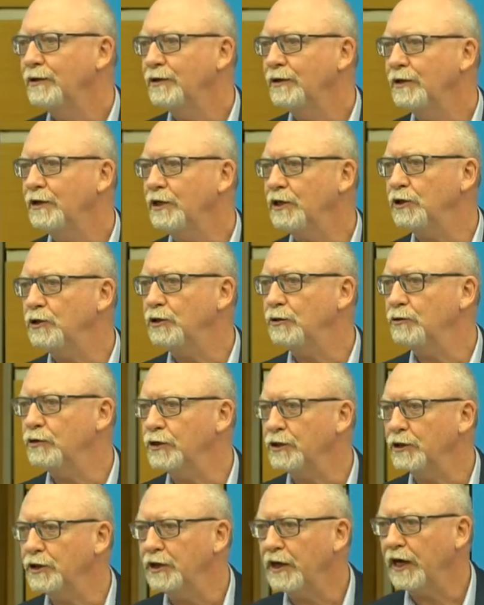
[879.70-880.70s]
the issues
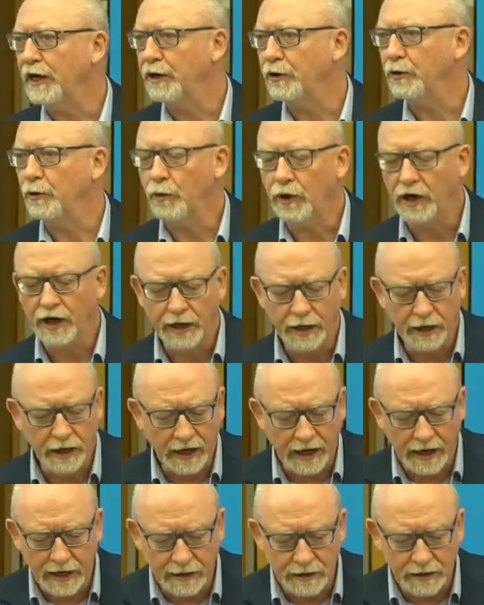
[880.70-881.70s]
that can get in the way,
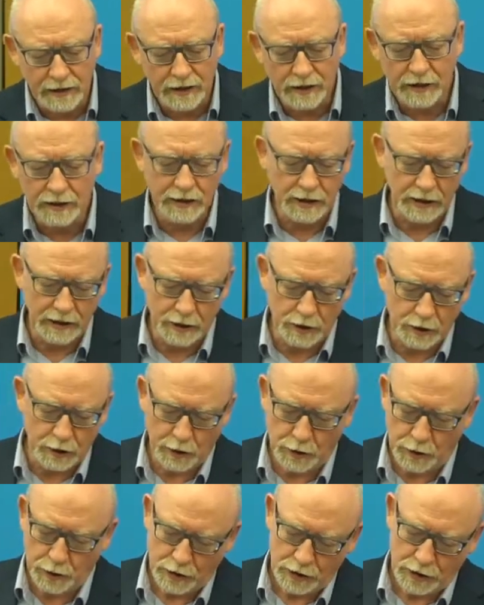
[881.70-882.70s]
and
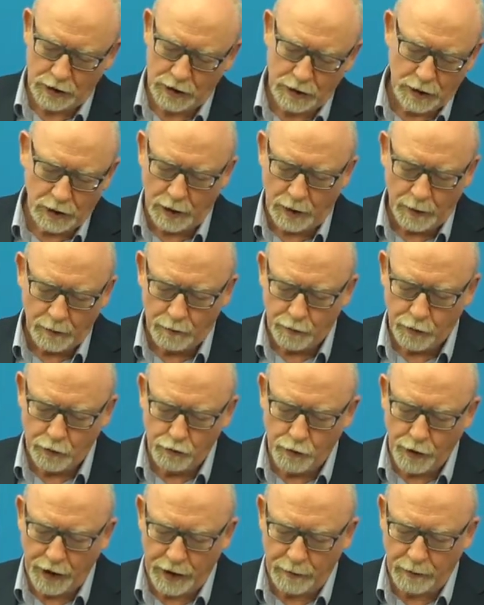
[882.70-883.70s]
it's
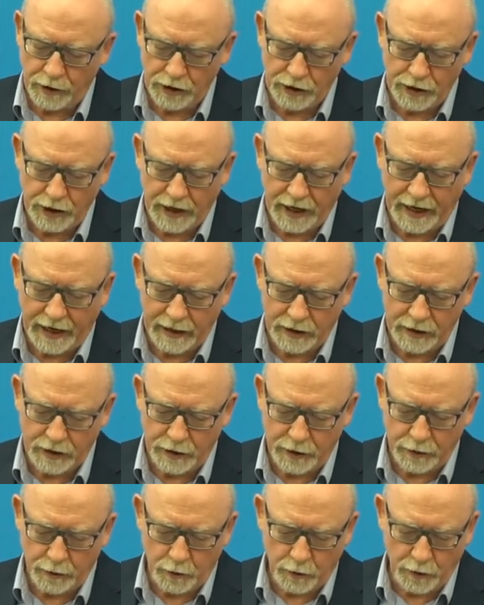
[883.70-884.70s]
pretty much the case
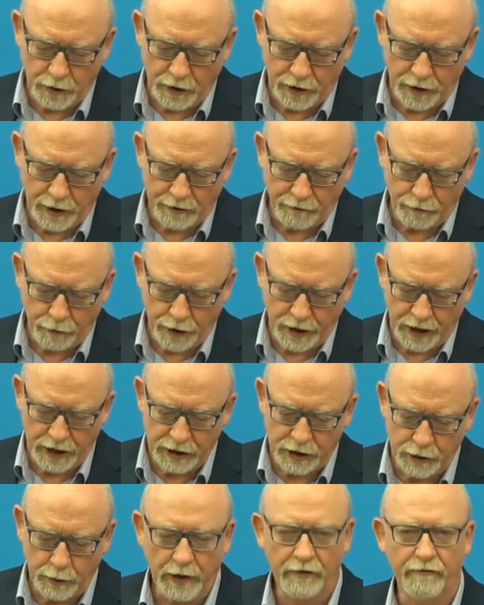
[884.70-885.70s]
that I've run
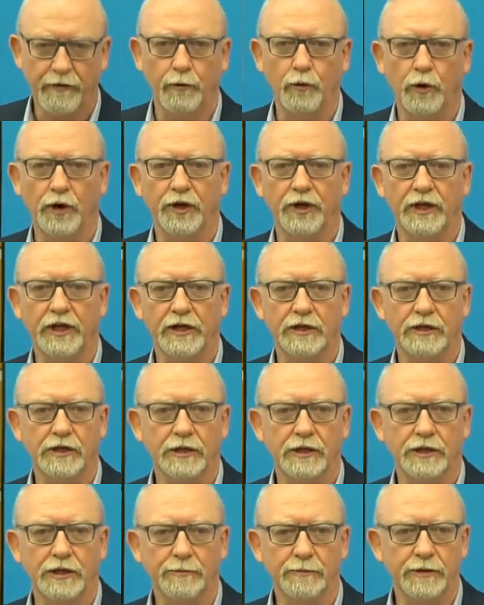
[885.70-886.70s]
into every one of these
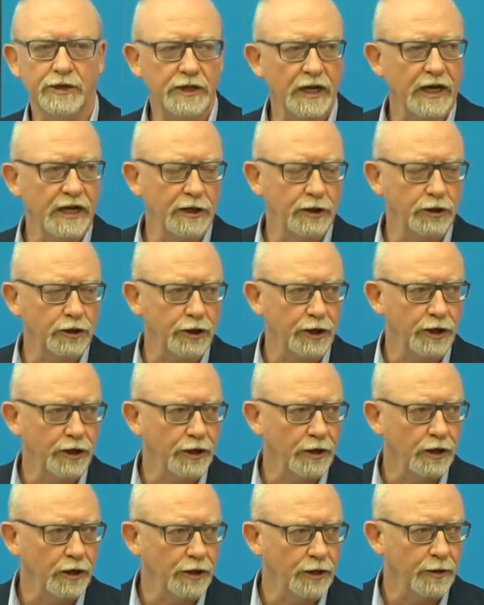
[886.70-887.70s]
at some stage on
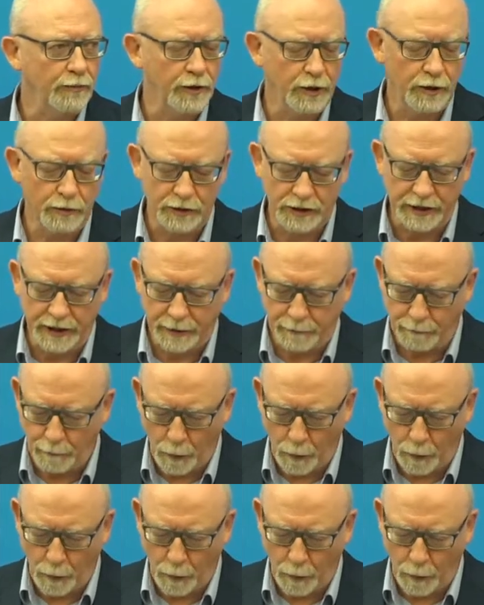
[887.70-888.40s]
a project.